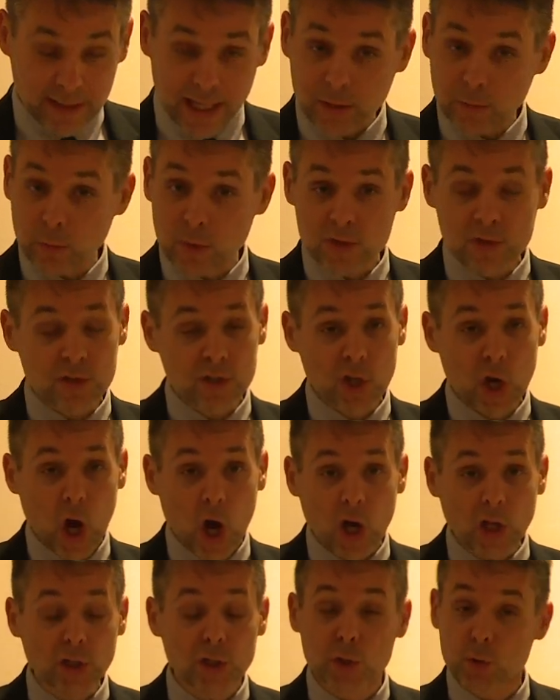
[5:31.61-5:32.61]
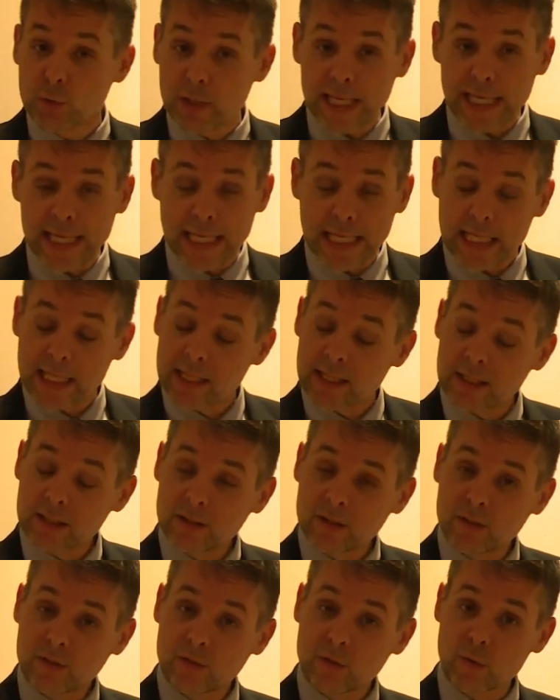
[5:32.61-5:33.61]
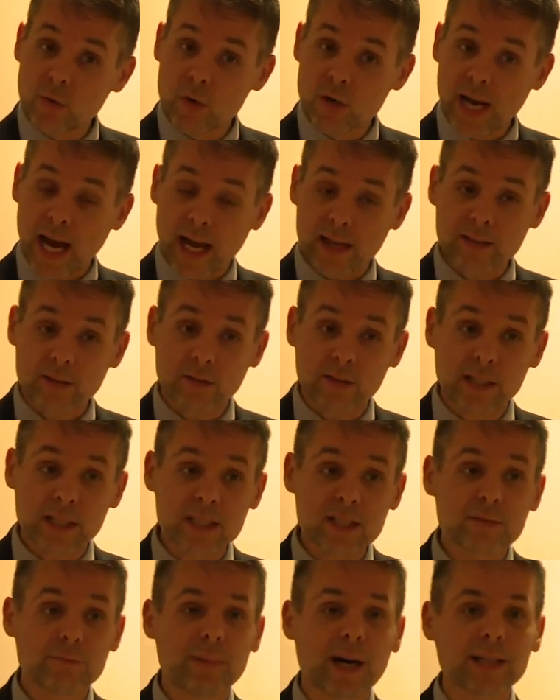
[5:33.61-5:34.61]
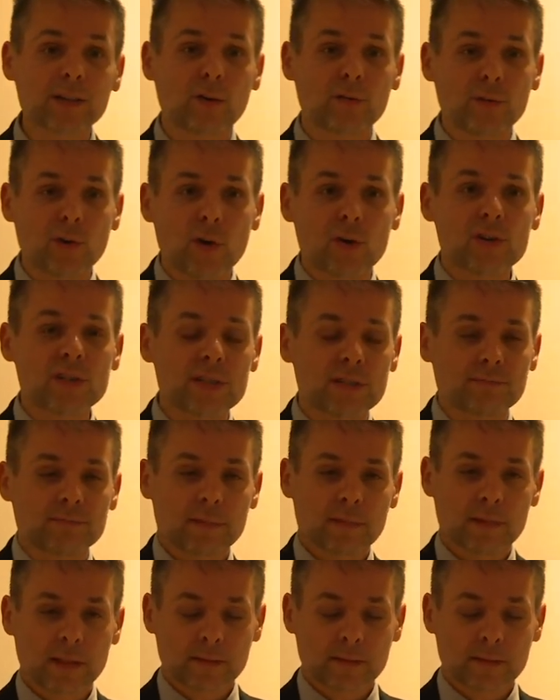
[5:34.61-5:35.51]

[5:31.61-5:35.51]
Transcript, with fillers: That was not unique to Catholics, but of course,